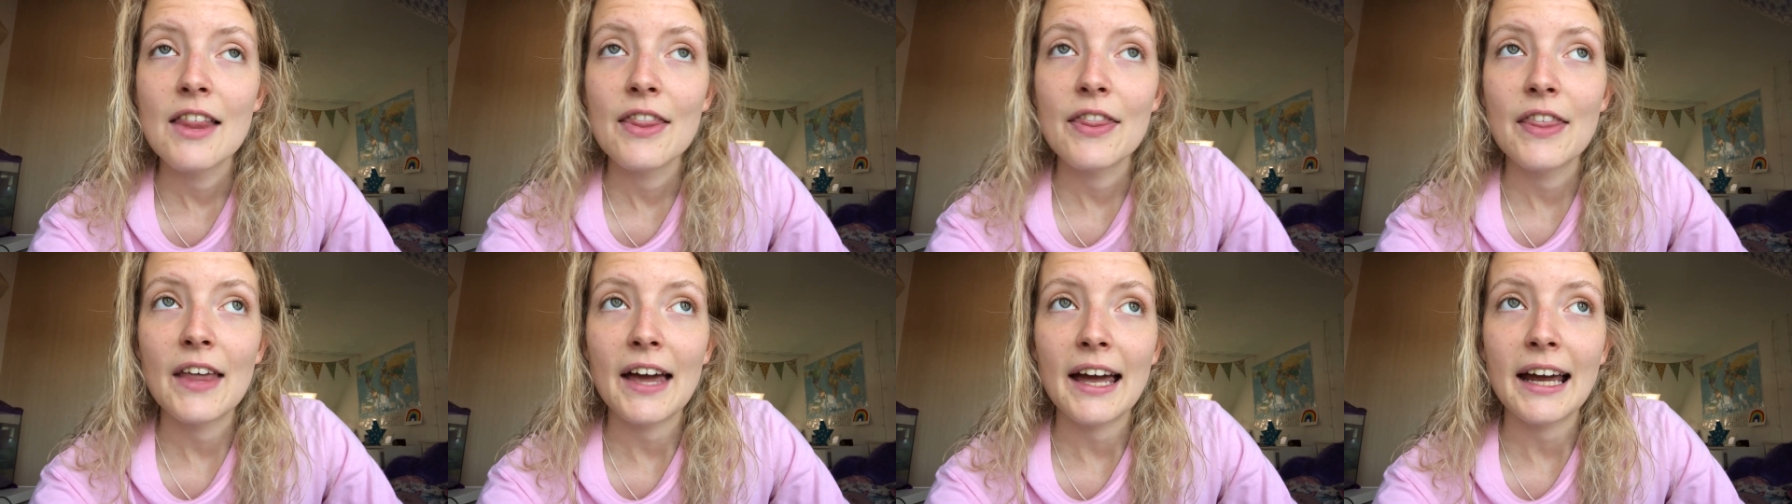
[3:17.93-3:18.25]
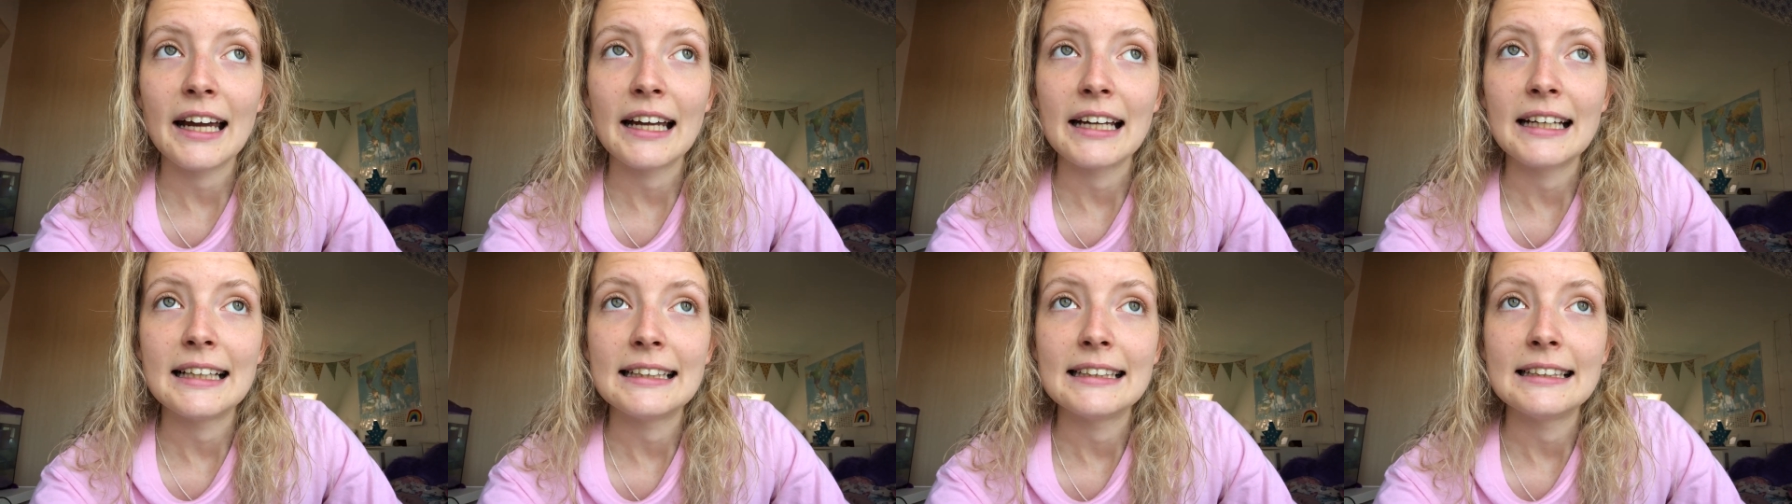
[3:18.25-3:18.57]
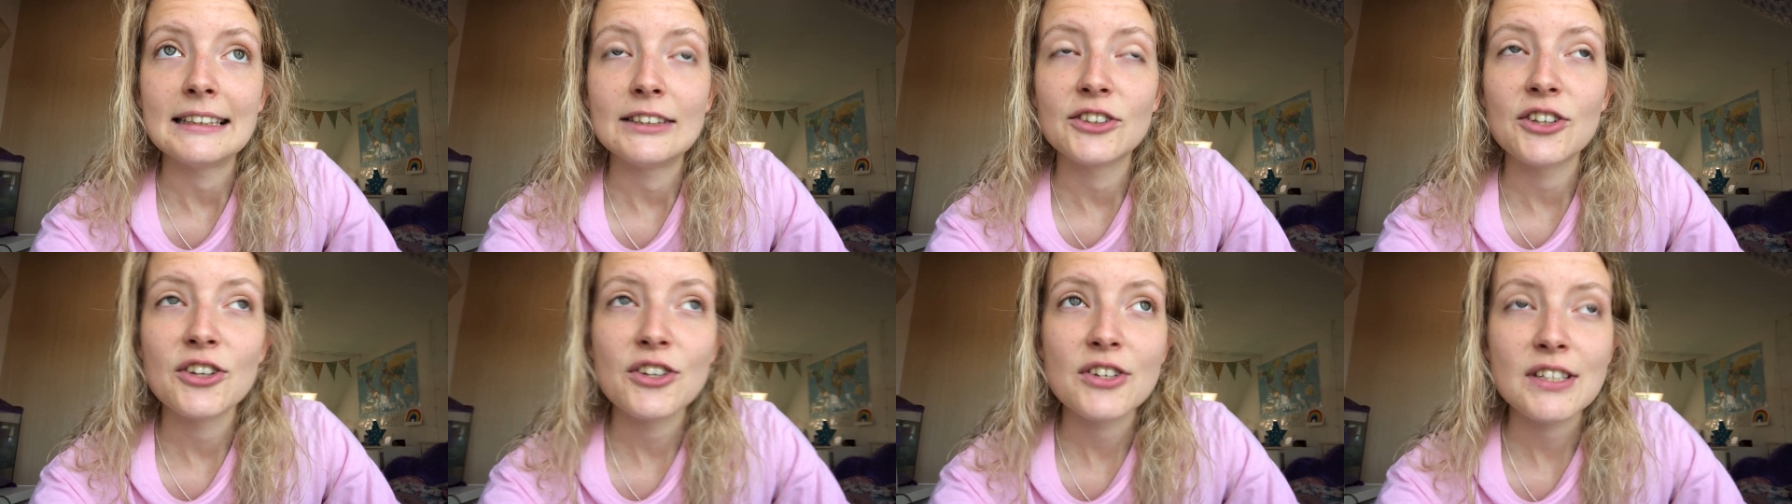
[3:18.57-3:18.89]
They
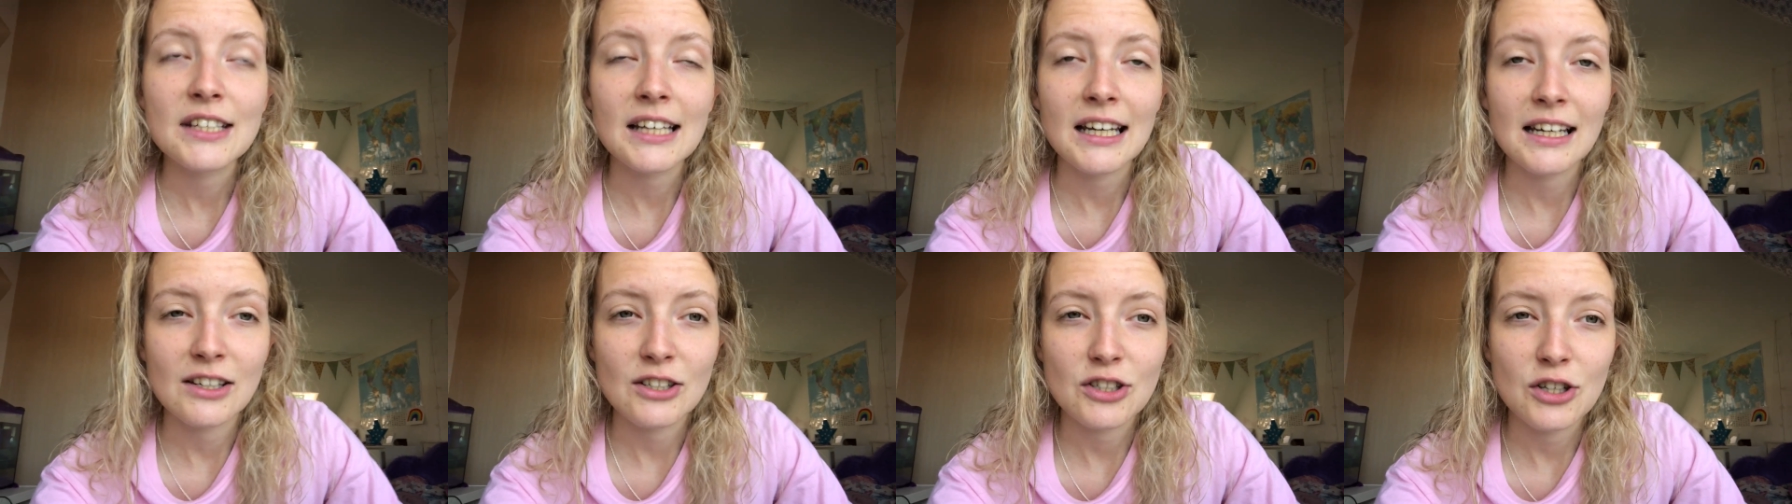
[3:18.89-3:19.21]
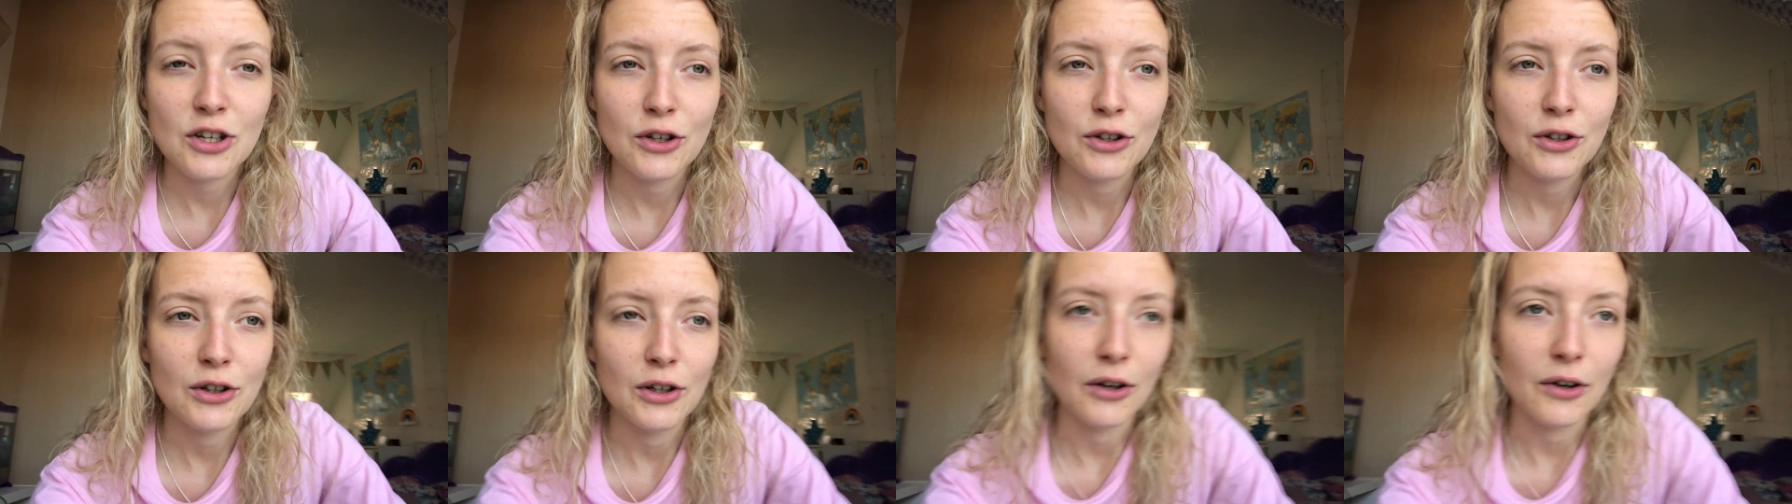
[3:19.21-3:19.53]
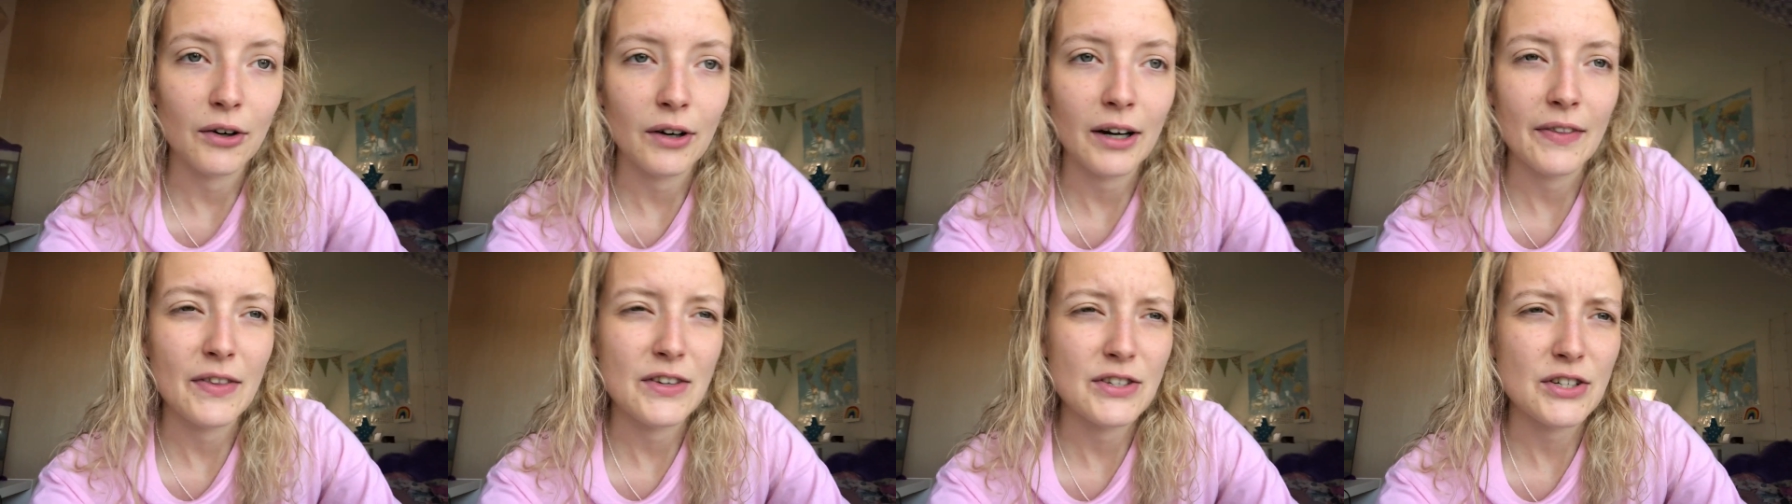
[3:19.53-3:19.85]
shouldn't take too
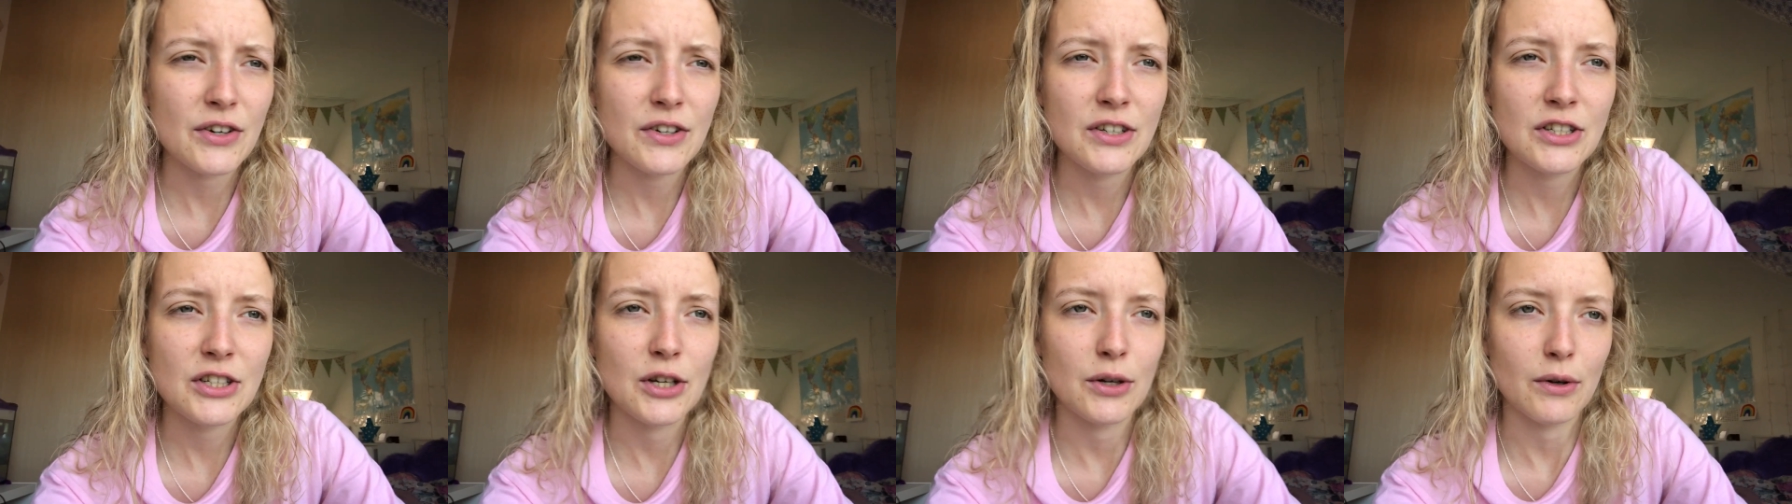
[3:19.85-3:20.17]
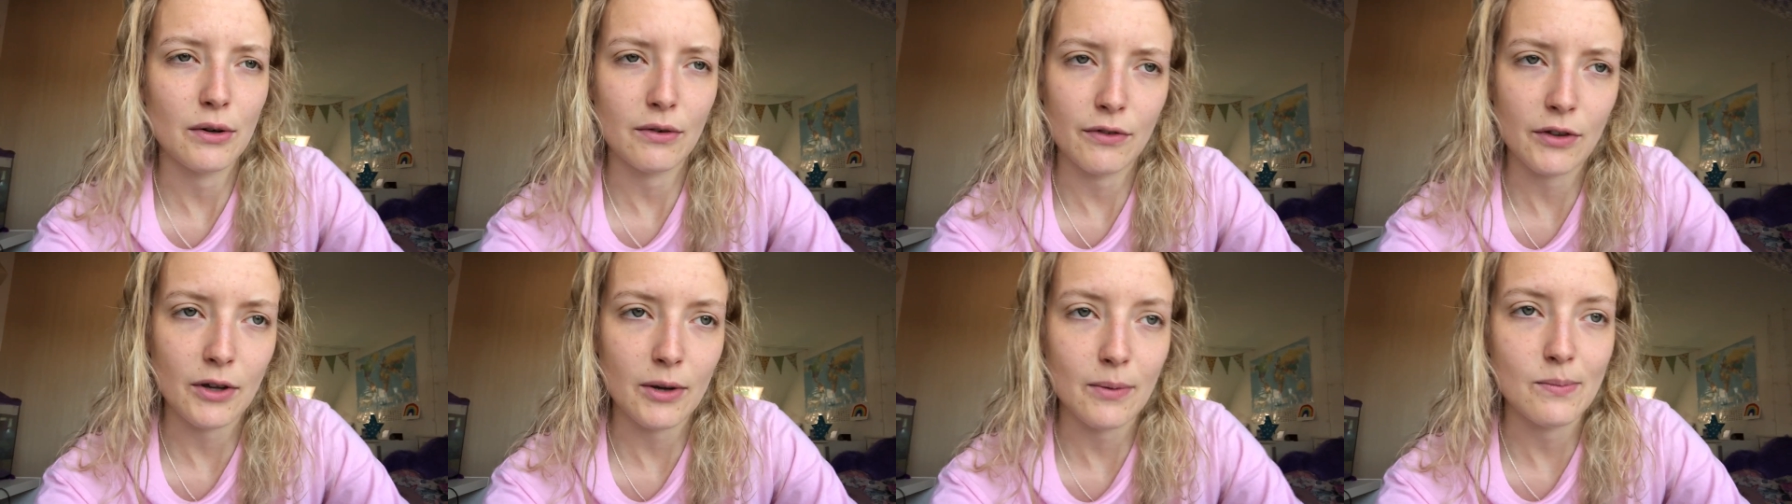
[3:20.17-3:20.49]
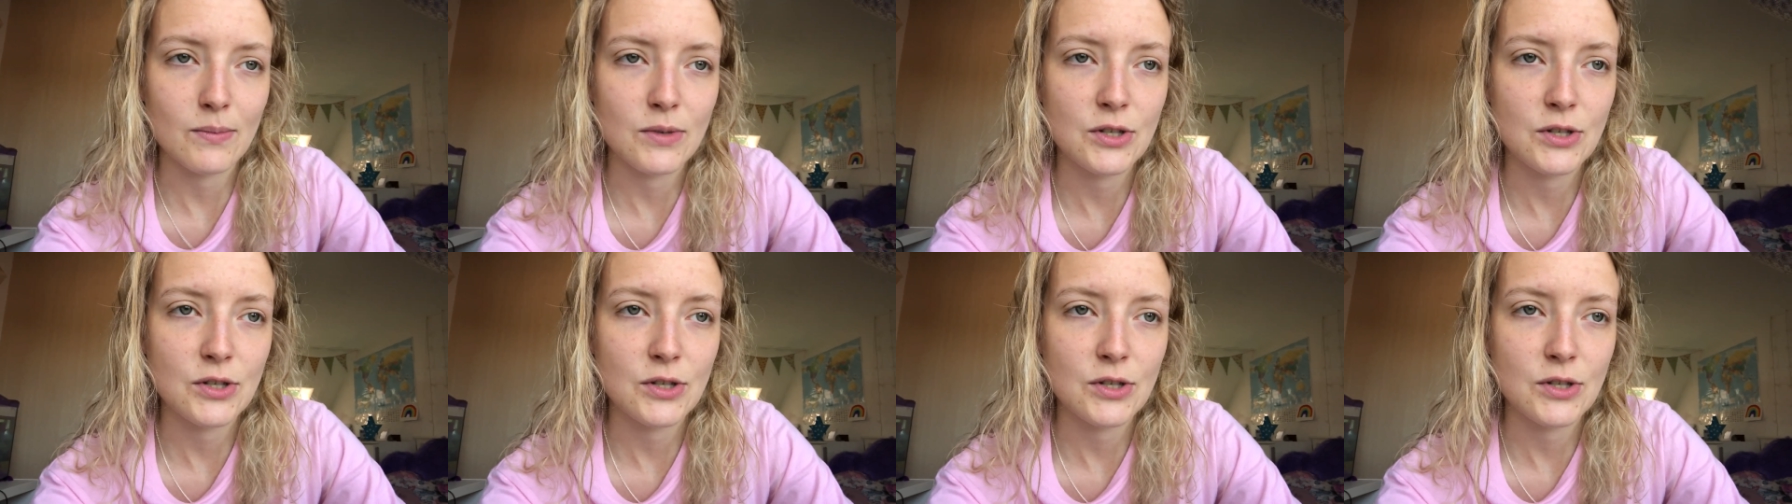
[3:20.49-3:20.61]
long and there's only two of them.